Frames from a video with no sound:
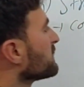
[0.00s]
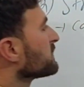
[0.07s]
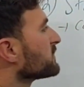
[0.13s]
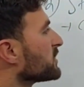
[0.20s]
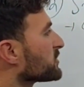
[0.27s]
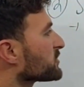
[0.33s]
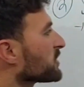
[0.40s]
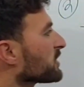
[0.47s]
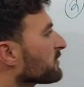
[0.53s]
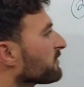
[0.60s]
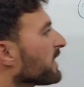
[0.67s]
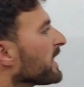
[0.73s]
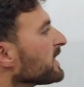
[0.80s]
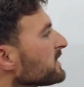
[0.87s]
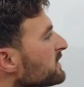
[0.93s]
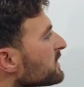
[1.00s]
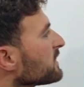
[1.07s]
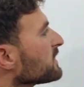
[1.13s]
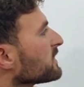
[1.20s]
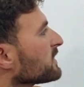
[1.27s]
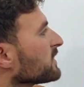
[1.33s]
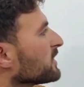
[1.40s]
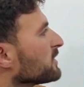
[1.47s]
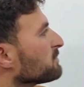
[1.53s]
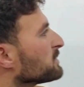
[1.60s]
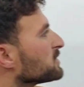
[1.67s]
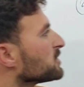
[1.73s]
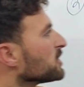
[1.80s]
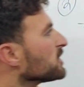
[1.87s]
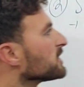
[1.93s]
The stratified
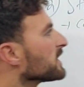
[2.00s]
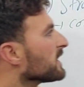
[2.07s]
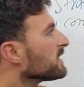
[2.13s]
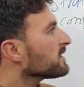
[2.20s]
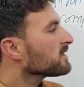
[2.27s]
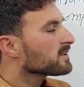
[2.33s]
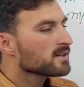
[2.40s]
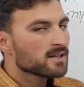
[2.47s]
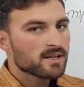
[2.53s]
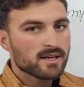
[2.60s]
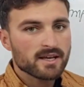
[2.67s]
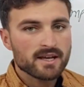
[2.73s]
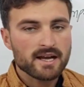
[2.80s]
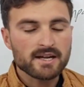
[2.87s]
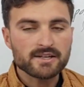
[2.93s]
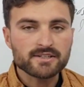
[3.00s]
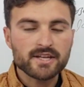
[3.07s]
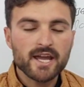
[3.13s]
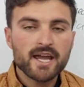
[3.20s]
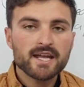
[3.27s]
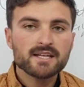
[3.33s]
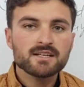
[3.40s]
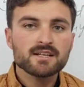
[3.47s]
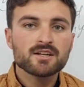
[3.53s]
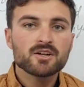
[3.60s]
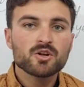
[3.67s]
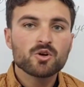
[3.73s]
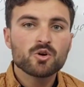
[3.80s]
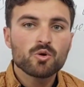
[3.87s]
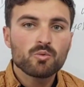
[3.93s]
epithelia contain
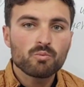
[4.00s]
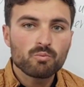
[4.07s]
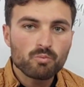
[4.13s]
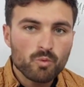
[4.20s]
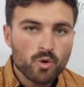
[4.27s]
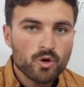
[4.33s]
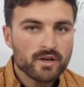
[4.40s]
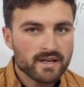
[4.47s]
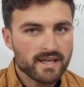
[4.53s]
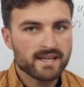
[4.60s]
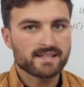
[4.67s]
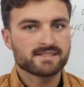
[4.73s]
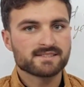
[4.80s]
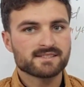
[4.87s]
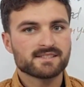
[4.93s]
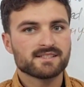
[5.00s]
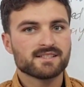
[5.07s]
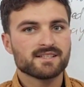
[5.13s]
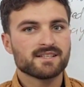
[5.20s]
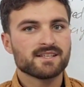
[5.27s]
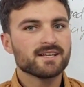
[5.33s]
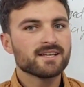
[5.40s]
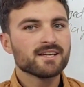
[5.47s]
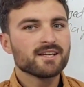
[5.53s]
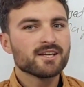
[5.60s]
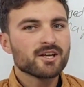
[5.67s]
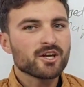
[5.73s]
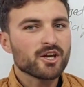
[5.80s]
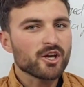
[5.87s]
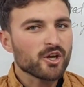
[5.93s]
more layers.
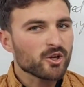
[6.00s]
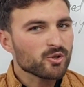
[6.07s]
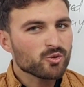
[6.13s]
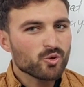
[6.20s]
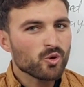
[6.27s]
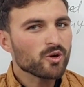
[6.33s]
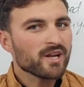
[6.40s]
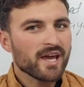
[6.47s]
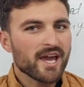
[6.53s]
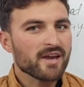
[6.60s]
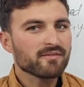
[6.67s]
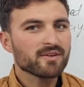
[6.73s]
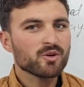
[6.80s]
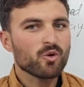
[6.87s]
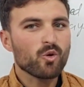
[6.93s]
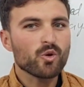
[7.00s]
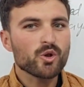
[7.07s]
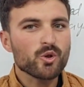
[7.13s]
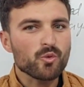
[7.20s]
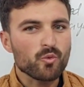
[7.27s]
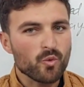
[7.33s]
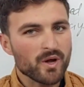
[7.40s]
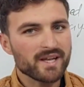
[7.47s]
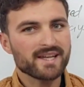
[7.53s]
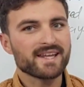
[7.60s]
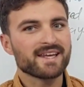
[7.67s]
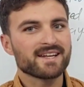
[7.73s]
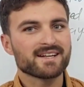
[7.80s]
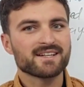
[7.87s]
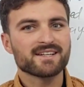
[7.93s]
It don't having only one
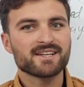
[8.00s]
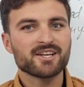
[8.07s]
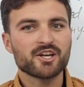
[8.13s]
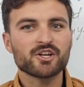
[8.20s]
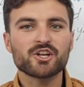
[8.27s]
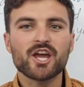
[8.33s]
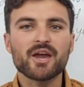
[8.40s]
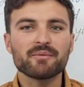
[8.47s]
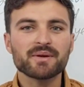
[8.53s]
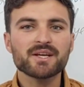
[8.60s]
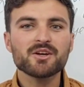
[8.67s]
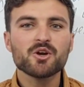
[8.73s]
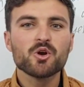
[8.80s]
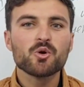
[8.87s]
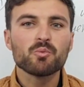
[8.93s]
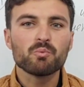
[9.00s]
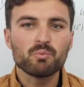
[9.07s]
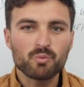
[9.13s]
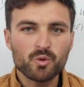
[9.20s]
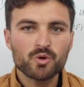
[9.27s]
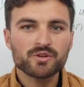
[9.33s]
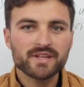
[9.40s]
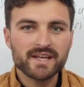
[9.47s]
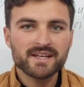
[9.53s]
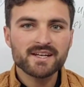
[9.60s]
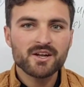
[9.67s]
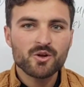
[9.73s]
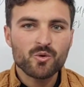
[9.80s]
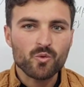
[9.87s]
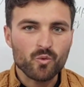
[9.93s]
layer, it having more than
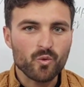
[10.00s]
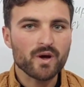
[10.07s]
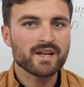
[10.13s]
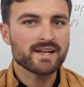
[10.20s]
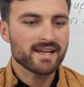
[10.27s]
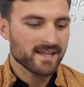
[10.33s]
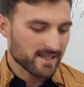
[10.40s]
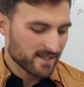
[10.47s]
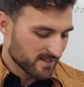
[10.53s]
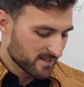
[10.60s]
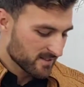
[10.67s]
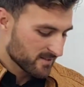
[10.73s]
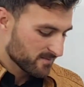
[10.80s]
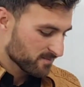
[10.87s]
one layer.